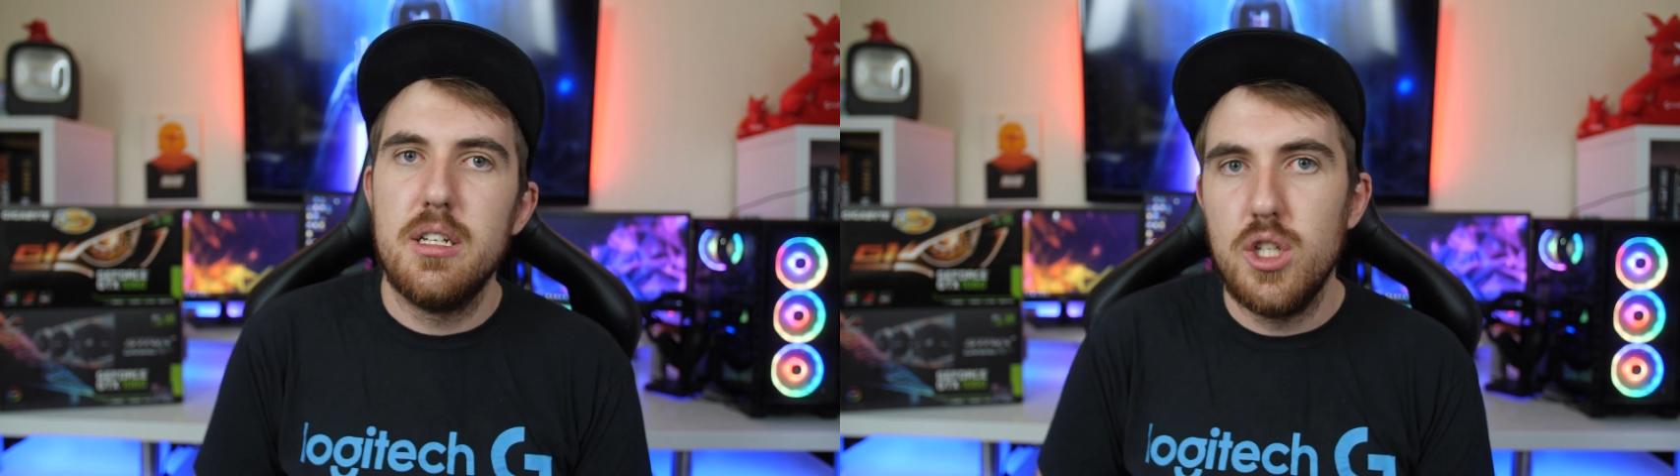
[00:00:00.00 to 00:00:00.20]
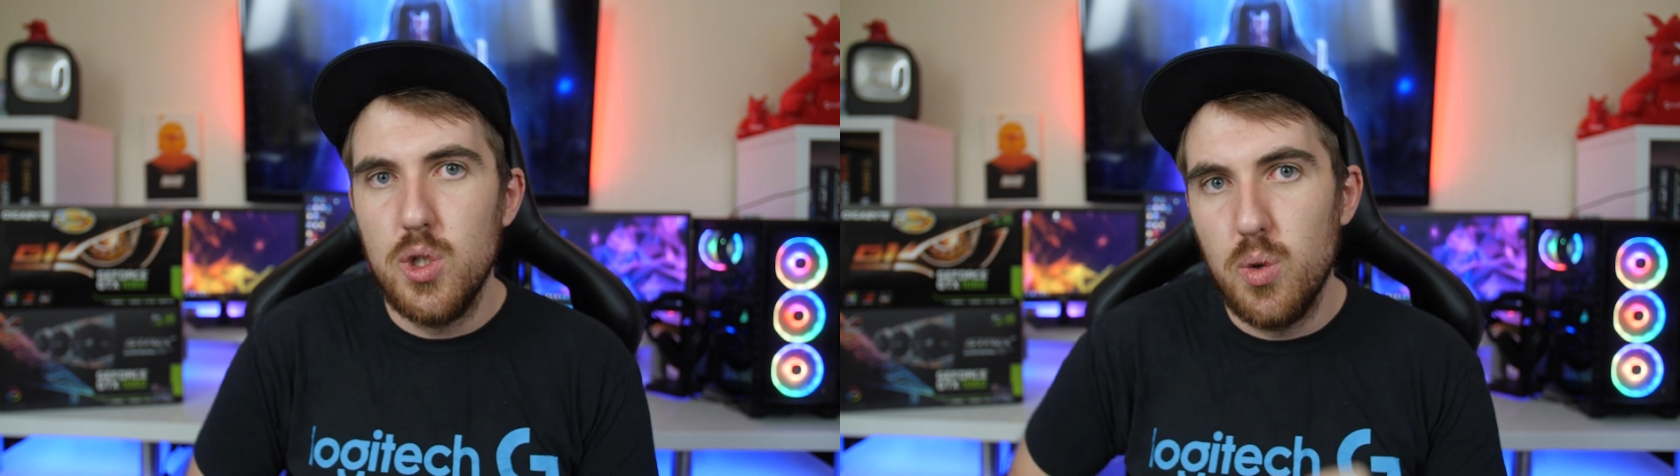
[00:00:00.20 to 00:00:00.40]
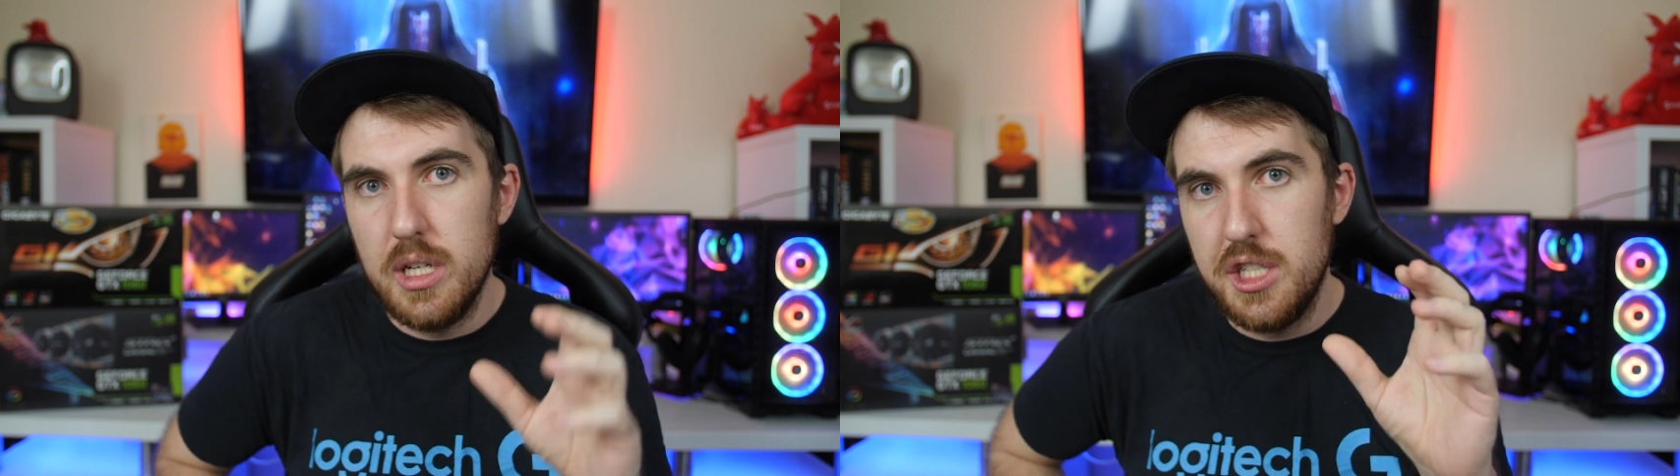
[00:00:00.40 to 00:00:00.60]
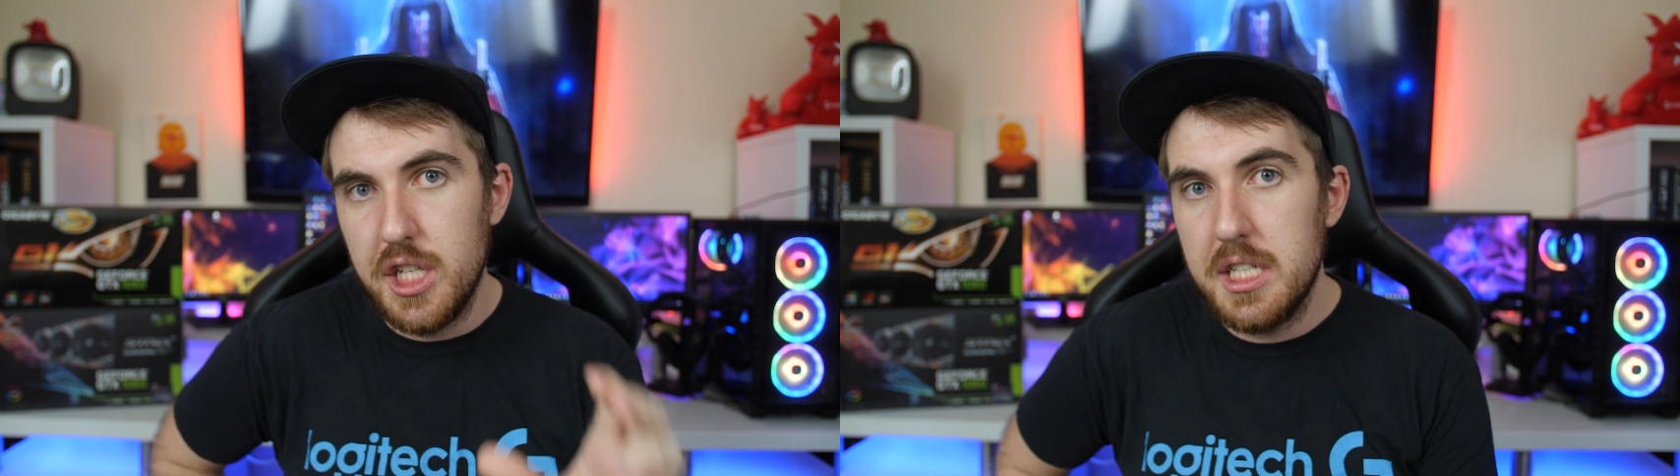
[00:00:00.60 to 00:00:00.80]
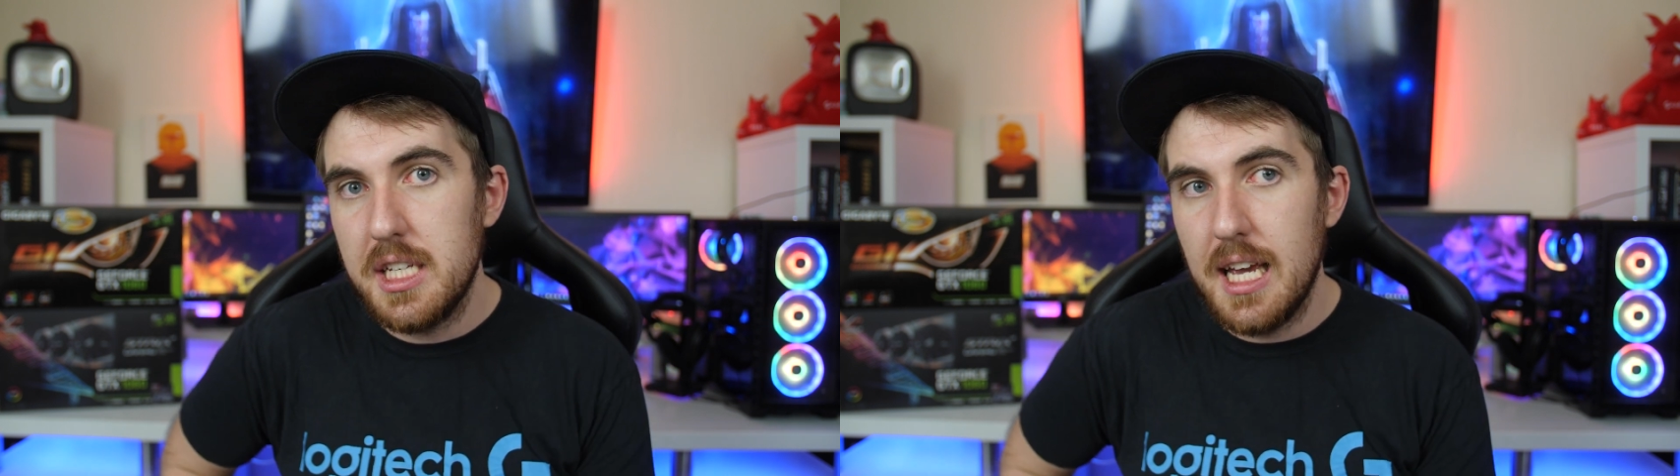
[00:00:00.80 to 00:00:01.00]
new
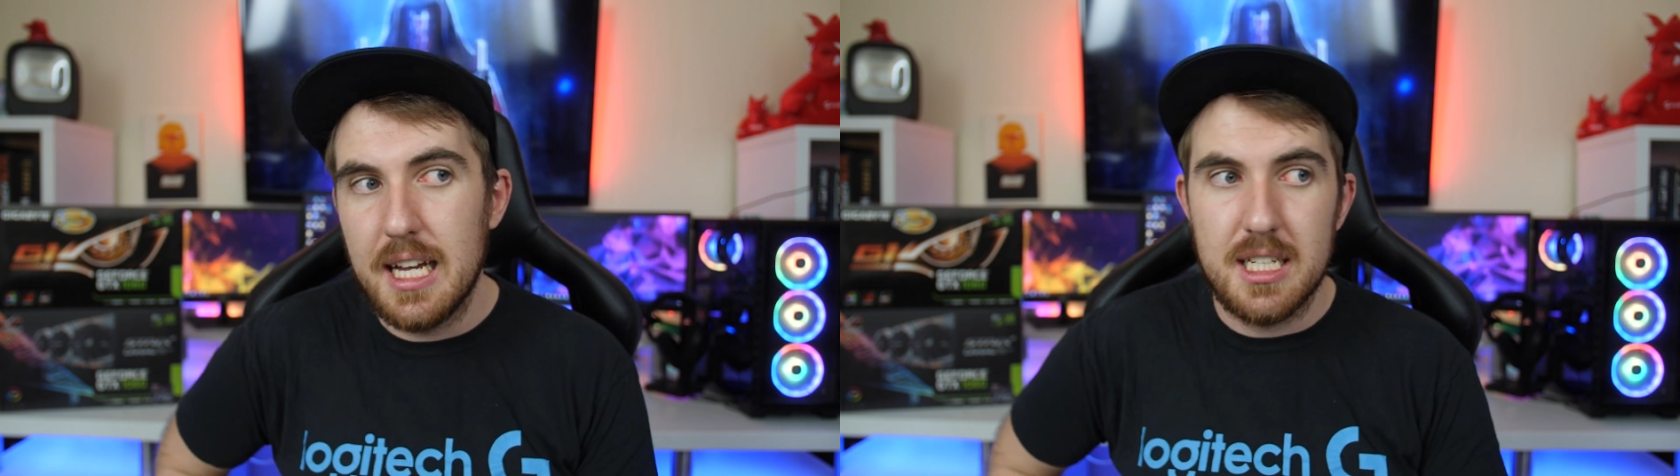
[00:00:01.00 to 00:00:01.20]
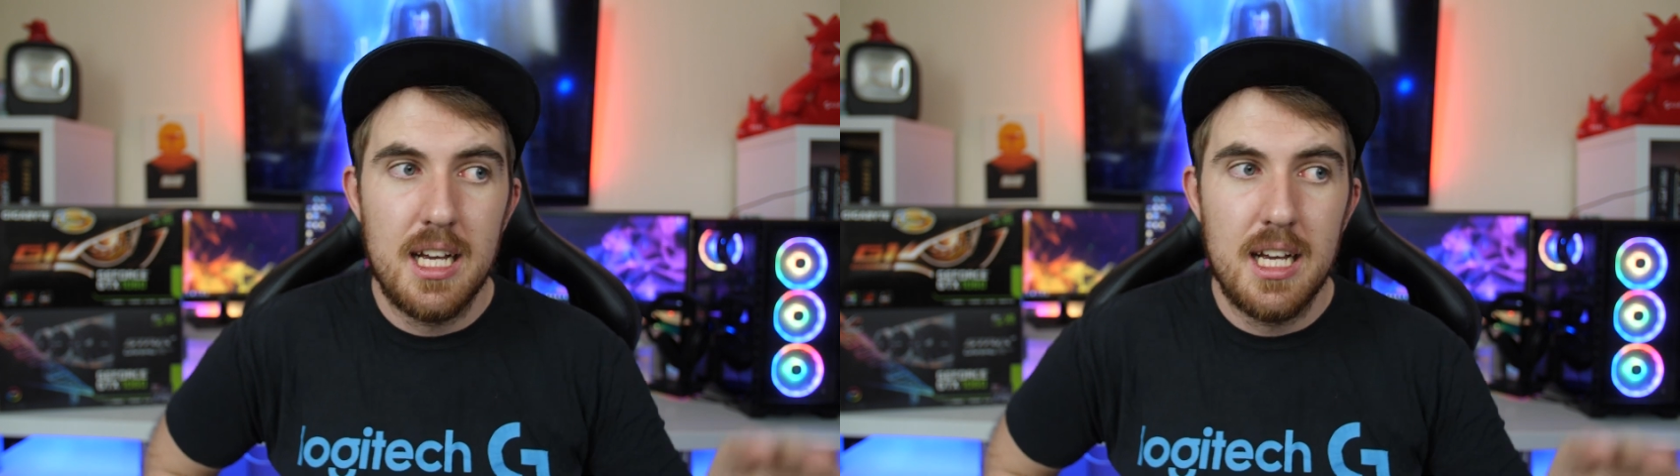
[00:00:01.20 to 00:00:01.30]
GTX